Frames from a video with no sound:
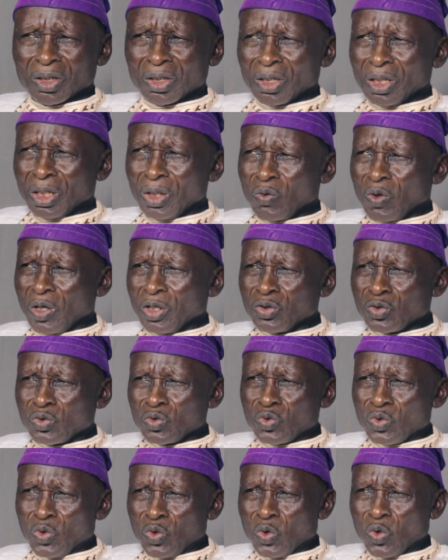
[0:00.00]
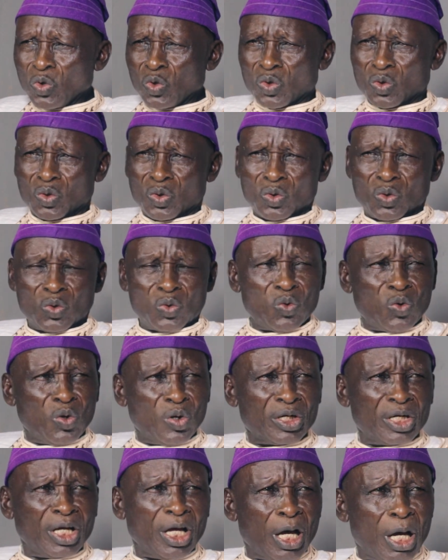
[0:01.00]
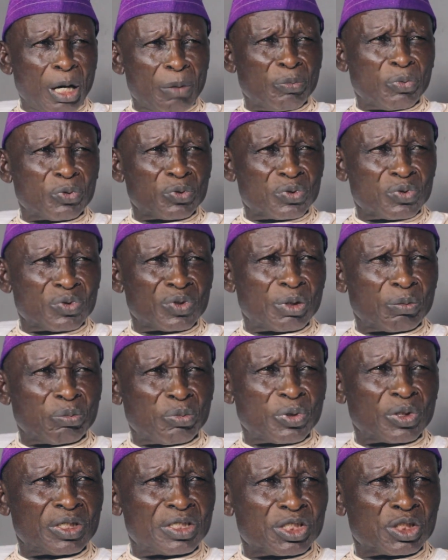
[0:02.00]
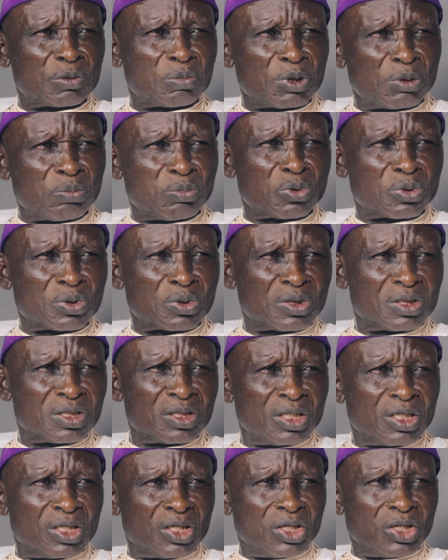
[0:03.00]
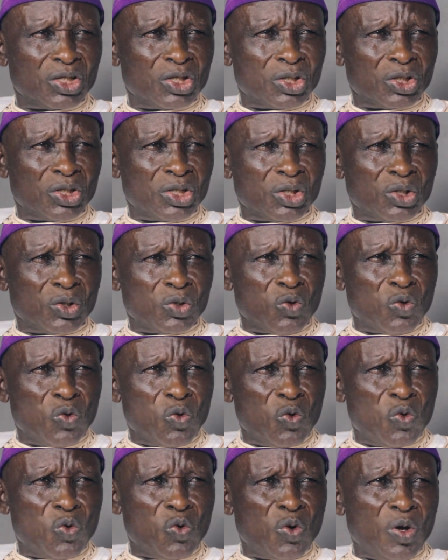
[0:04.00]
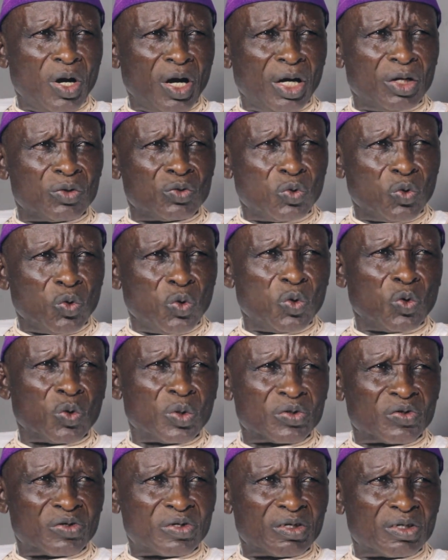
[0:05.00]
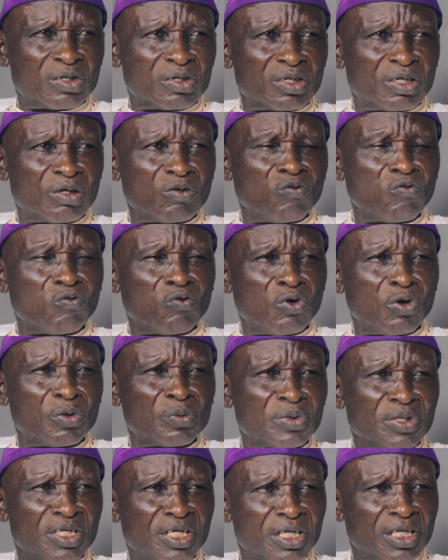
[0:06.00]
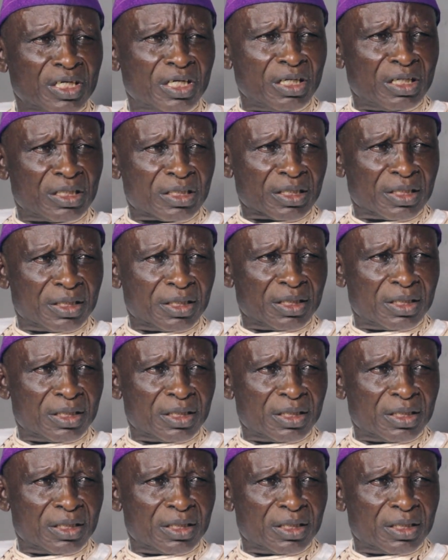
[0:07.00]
They want to know what happened to the police people. Who was involved in the killing.